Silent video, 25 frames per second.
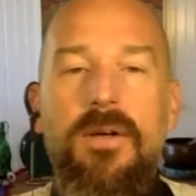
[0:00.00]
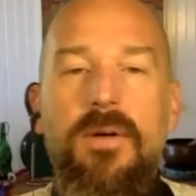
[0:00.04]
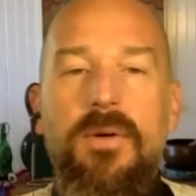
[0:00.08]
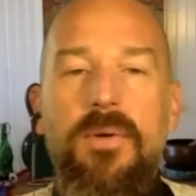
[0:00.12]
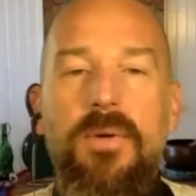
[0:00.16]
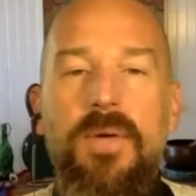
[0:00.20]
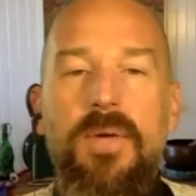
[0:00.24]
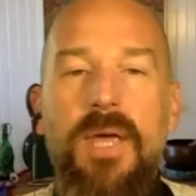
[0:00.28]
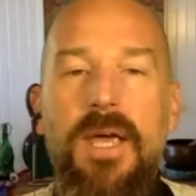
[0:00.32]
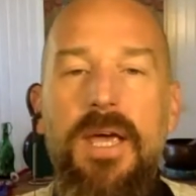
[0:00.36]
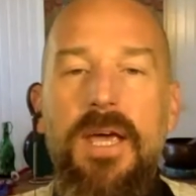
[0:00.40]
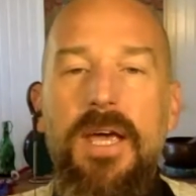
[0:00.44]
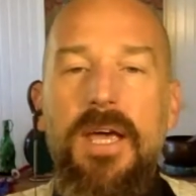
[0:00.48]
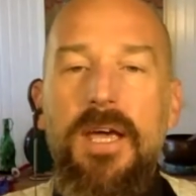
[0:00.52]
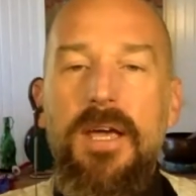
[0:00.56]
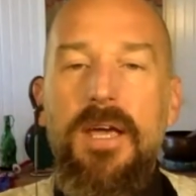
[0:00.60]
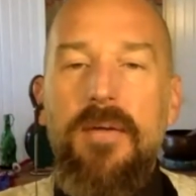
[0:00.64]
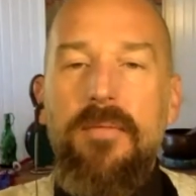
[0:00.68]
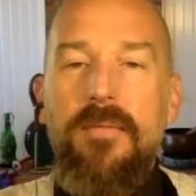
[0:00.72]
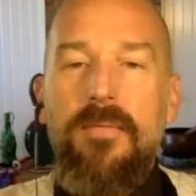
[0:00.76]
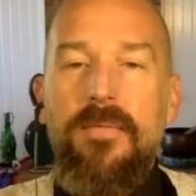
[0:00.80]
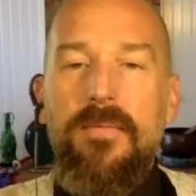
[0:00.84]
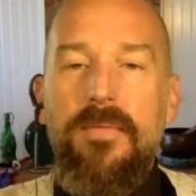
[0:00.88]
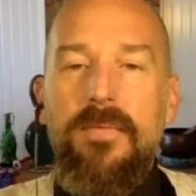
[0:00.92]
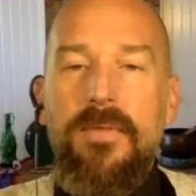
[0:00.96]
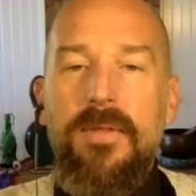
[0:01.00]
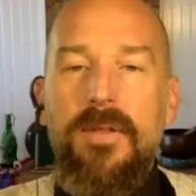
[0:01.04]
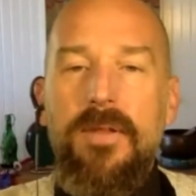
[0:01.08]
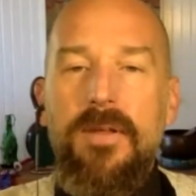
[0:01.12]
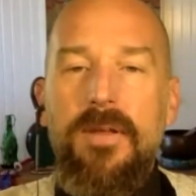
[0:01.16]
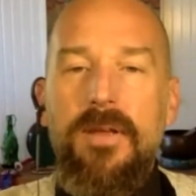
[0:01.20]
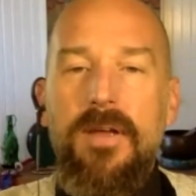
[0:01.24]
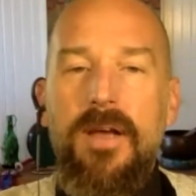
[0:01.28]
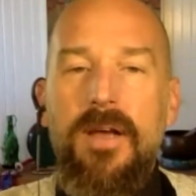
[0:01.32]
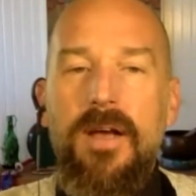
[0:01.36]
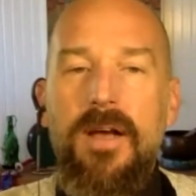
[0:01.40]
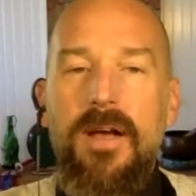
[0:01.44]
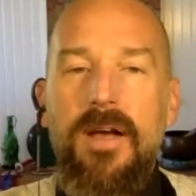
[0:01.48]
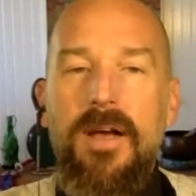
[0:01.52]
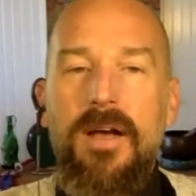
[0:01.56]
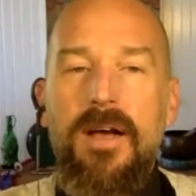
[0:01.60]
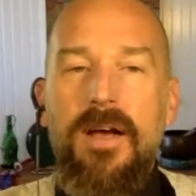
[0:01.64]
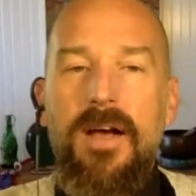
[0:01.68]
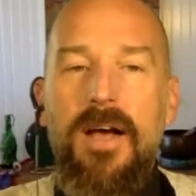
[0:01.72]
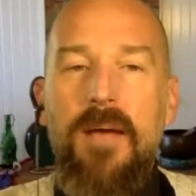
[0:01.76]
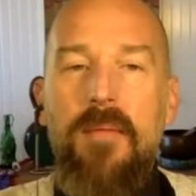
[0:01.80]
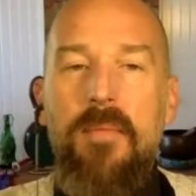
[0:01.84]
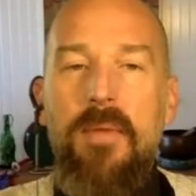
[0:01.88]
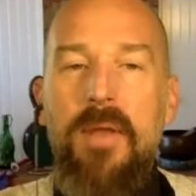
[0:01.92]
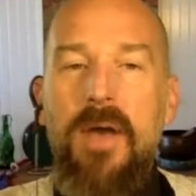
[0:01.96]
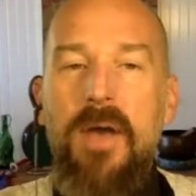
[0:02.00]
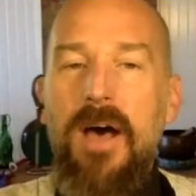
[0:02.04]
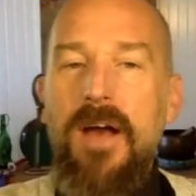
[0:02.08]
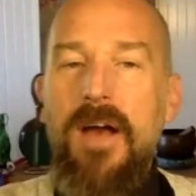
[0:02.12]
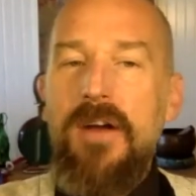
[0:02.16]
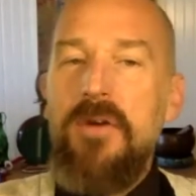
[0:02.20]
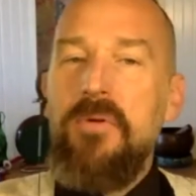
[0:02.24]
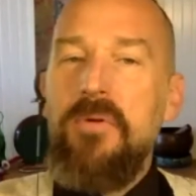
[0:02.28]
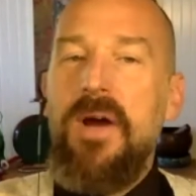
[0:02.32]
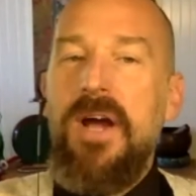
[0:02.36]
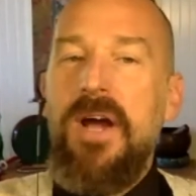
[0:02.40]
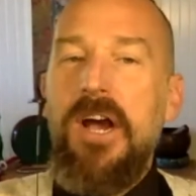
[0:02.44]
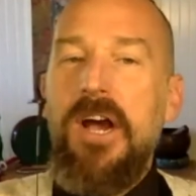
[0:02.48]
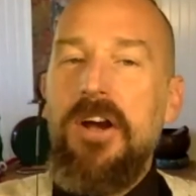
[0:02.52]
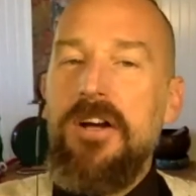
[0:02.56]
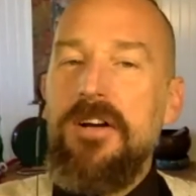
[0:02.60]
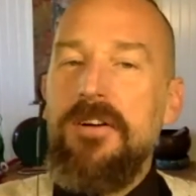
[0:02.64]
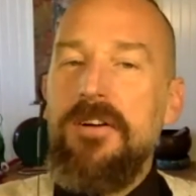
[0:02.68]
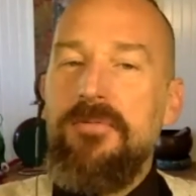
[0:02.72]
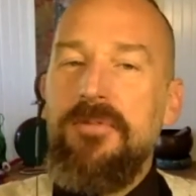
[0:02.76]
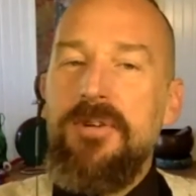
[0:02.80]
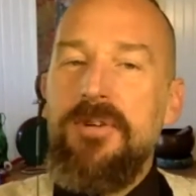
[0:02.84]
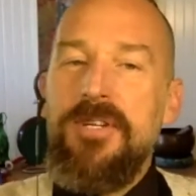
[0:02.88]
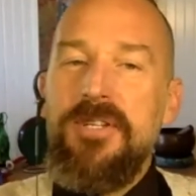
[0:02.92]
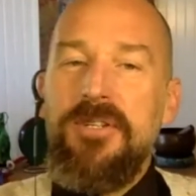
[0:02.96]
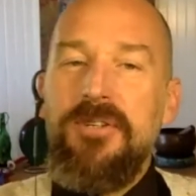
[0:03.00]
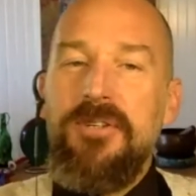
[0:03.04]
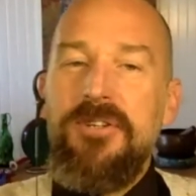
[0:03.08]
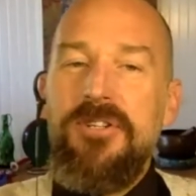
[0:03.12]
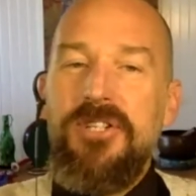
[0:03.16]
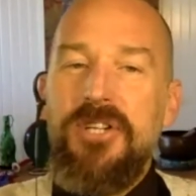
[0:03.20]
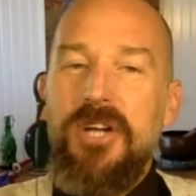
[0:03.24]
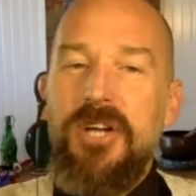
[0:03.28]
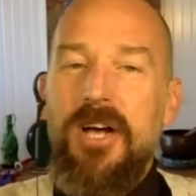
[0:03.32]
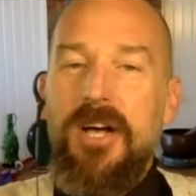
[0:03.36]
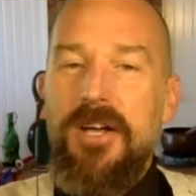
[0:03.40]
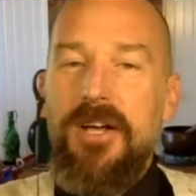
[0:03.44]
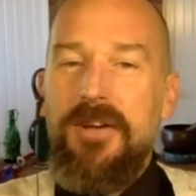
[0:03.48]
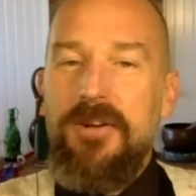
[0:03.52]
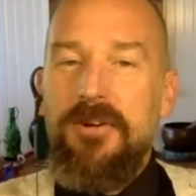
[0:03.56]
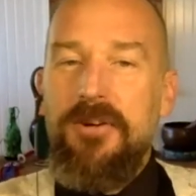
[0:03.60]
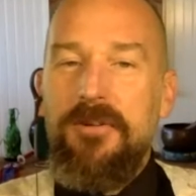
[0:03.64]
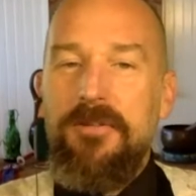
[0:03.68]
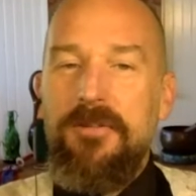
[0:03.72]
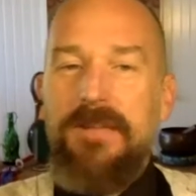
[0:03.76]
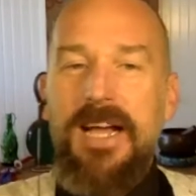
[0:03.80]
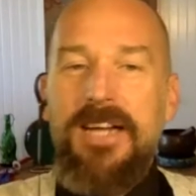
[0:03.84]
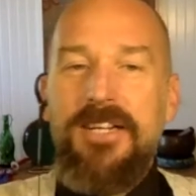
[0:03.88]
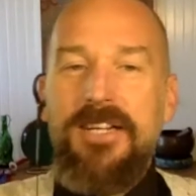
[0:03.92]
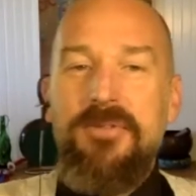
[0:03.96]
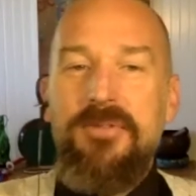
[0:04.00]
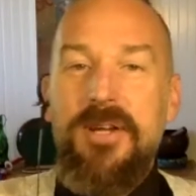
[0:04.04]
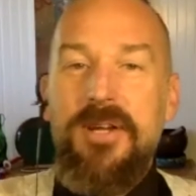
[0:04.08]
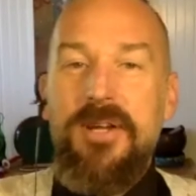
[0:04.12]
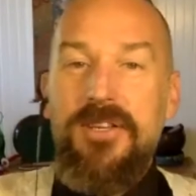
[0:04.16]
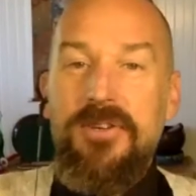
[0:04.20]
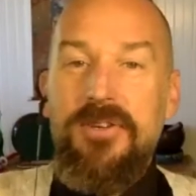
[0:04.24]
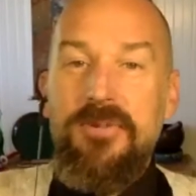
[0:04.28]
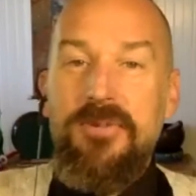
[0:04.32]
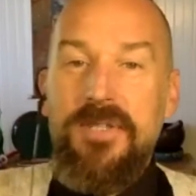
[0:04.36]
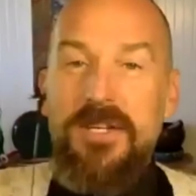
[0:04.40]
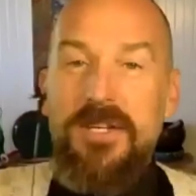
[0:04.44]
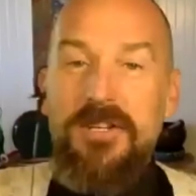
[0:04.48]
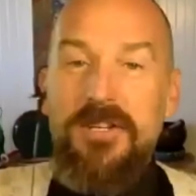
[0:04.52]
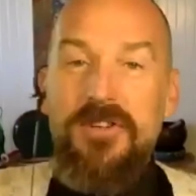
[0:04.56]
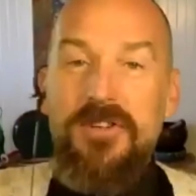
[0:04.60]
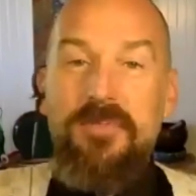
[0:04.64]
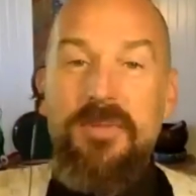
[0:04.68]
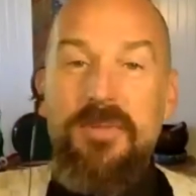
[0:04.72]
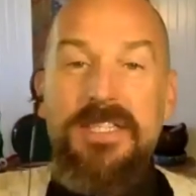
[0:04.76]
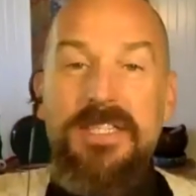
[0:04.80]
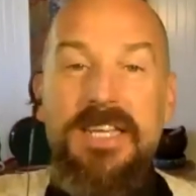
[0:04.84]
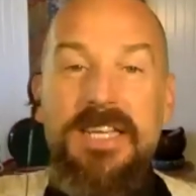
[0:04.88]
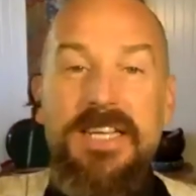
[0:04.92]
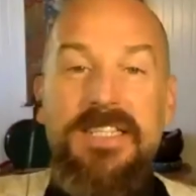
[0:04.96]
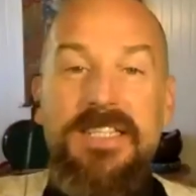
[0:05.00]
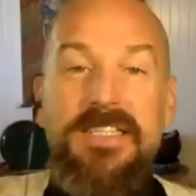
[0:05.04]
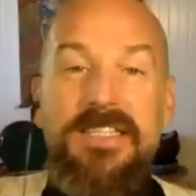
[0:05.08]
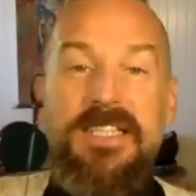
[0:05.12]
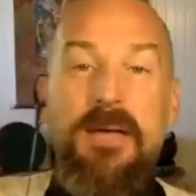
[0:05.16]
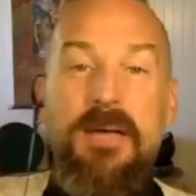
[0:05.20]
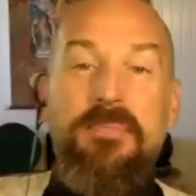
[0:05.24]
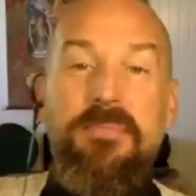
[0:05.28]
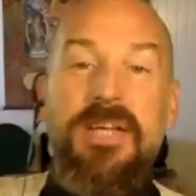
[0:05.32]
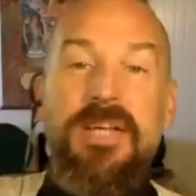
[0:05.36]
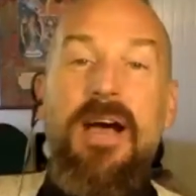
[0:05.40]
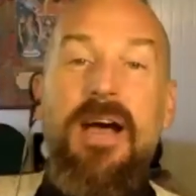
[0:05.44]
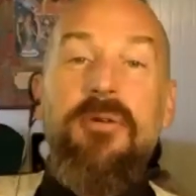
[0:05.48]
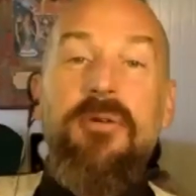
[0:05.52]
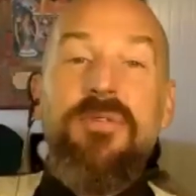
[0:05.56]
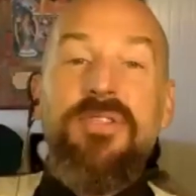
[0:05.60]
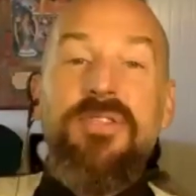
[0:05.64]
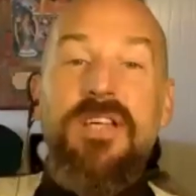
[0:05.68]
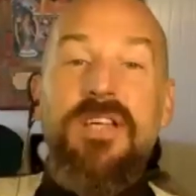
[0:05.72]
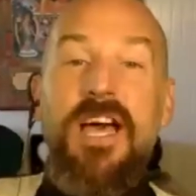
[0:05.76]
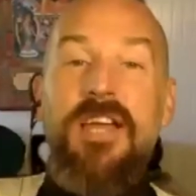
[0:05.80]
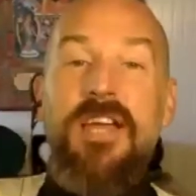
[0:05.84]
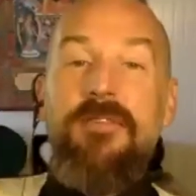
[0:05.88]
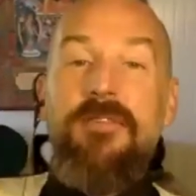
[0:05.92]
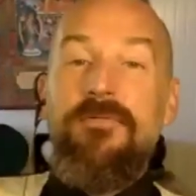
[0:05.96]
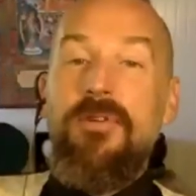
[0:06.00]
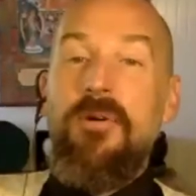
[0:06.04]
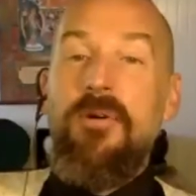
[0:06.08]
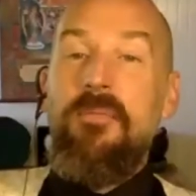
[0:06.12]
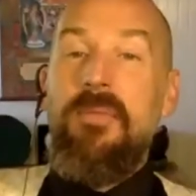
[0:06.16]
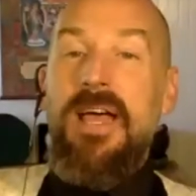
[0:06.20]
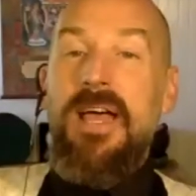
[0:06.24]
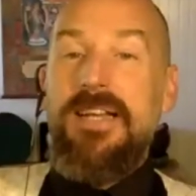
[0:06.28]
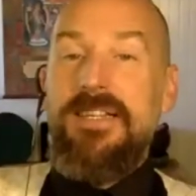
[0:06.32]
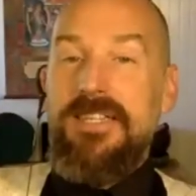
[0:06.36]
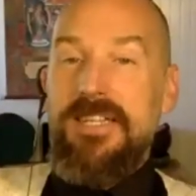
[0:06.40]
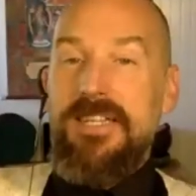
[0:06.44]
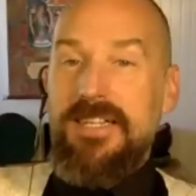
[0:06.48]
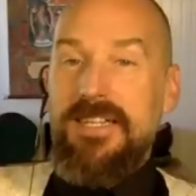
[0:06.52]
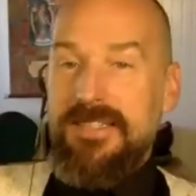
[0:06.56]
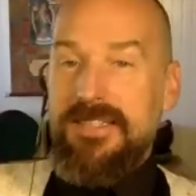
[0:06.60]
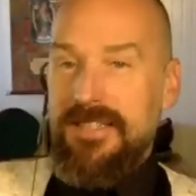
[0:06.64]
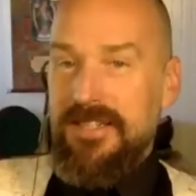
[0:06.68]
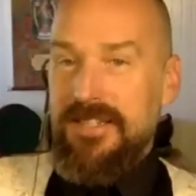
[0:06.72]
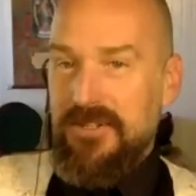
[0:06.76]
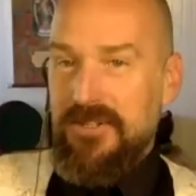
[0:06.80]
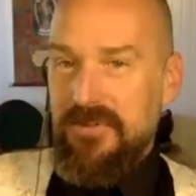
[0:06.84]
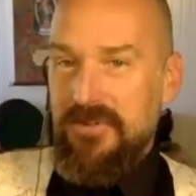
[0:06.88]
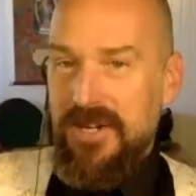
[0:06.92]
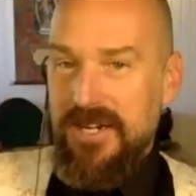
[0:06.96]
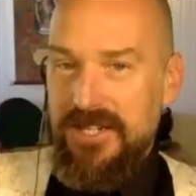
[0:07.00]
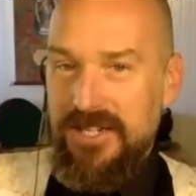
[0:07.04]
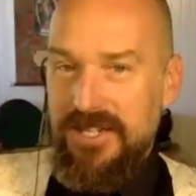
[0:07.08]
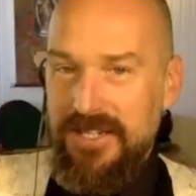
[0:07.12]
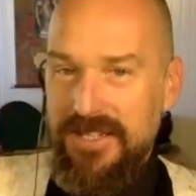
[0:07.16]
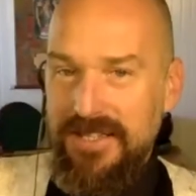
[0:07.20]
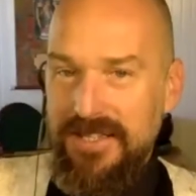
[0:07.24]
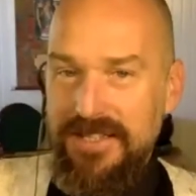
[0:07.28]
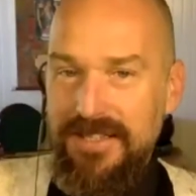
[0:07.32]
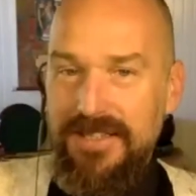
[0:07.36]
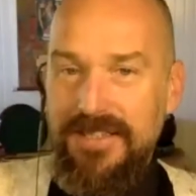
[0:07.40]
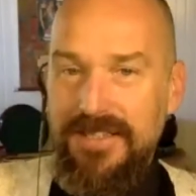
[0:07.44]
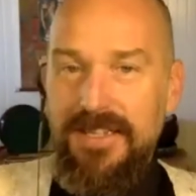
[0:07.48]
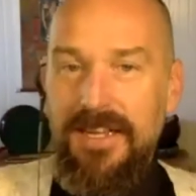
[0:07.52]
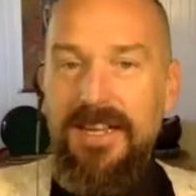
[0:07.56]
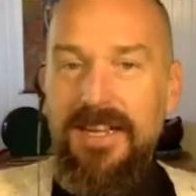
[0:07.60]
Okay. I'm not aware of research on olfactory cues in humans except outside of romantic situations,